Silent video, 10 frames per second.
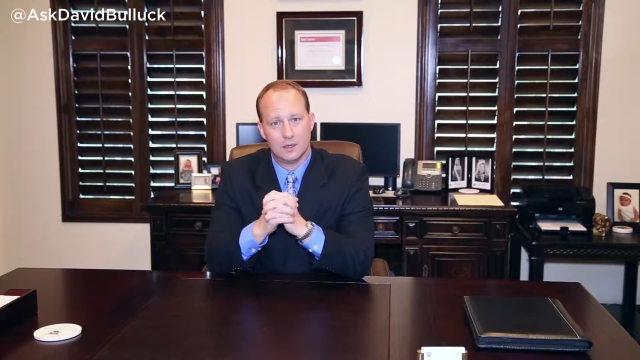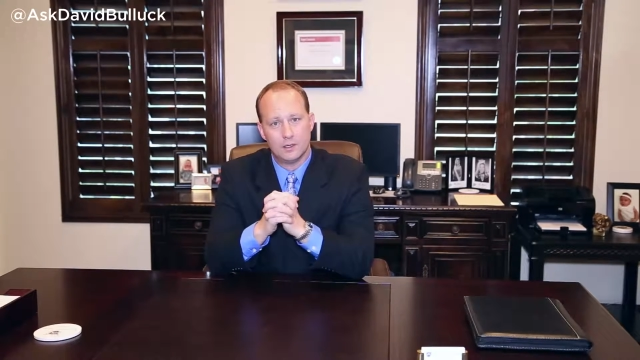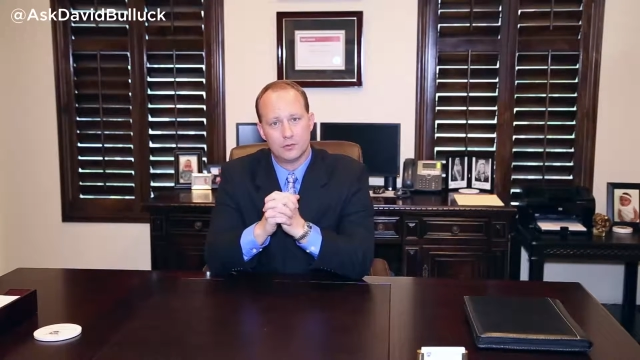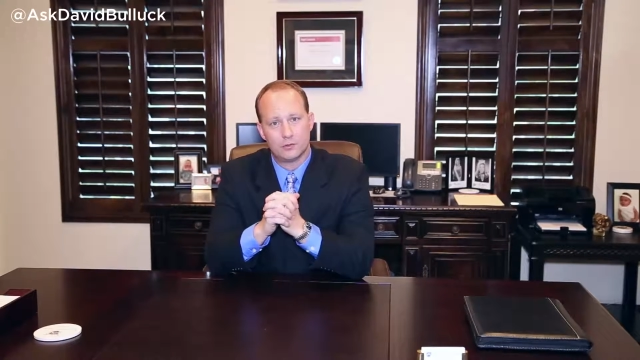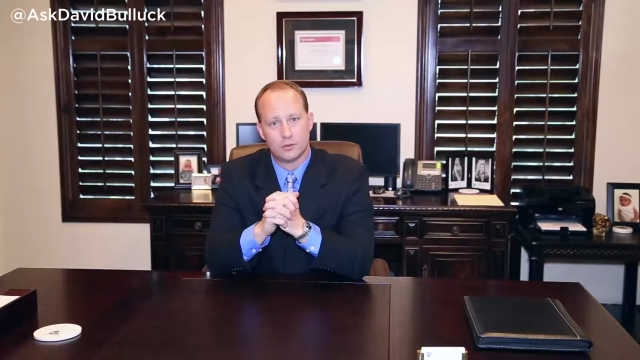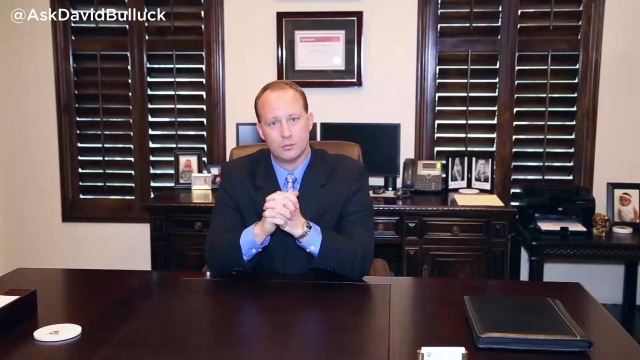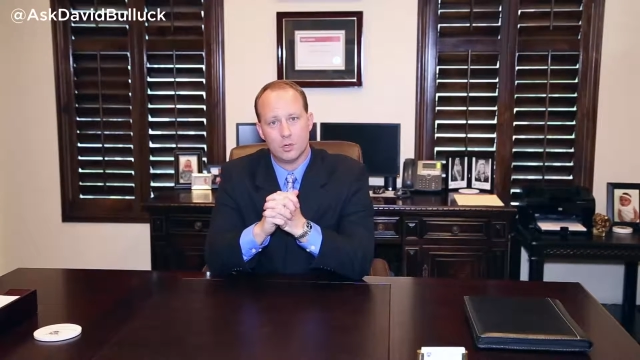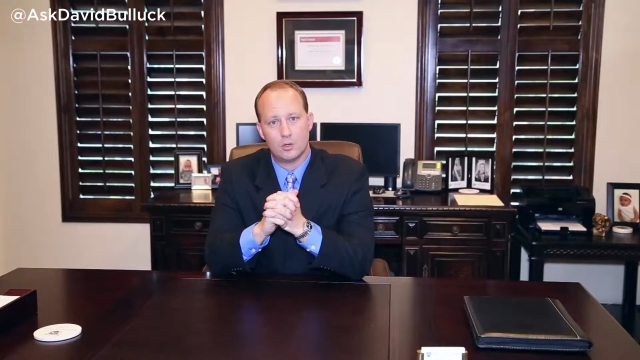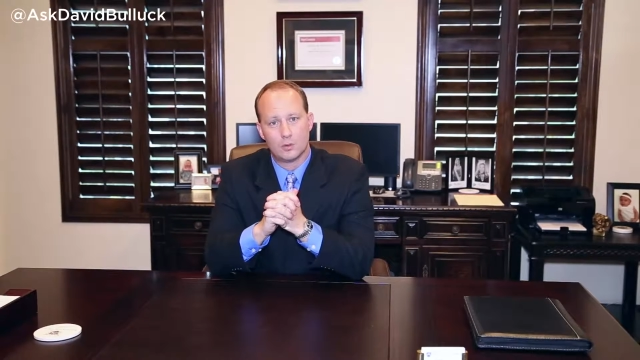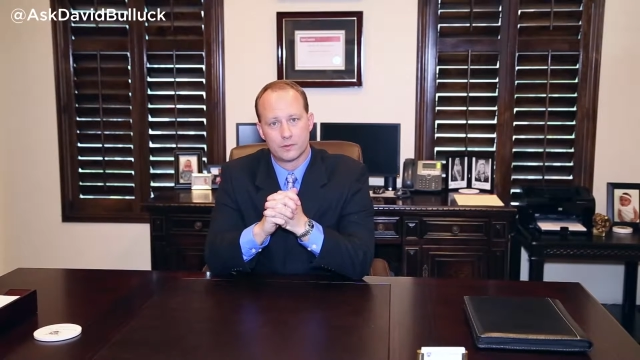uninsured
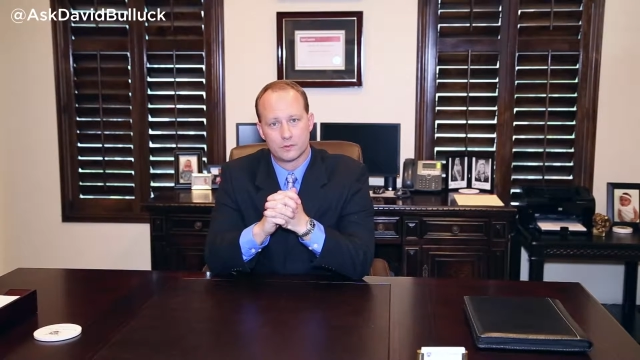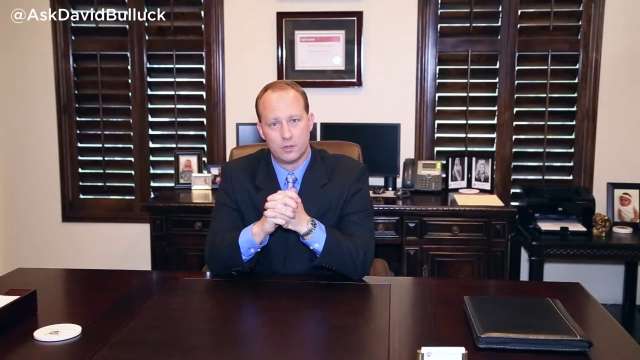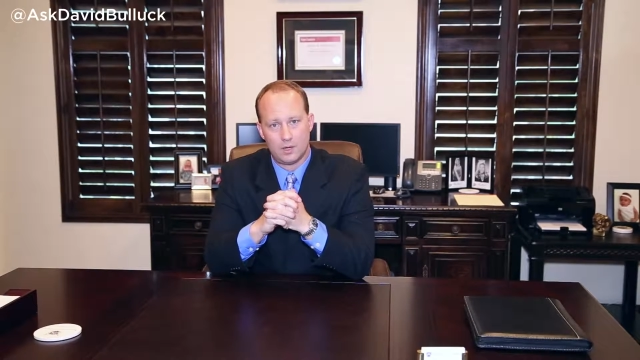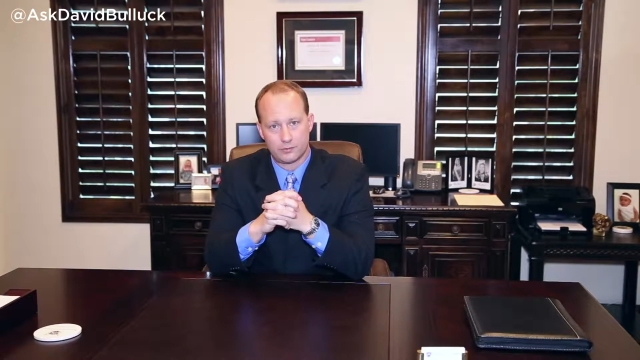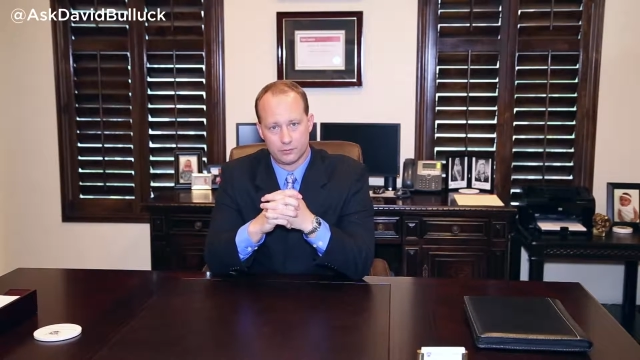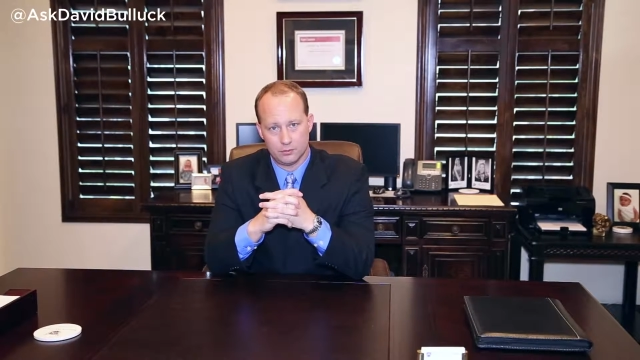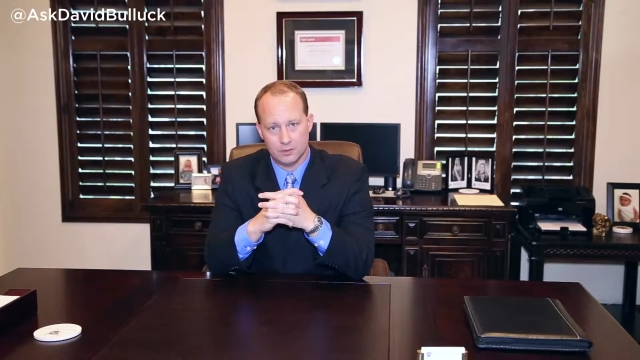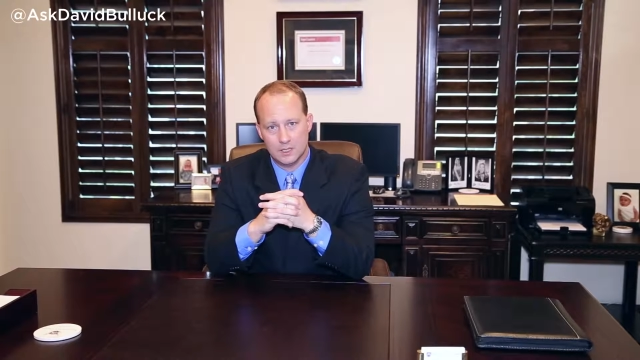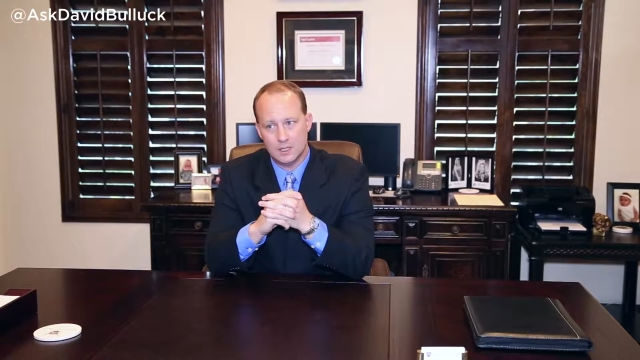motorist lawsuit,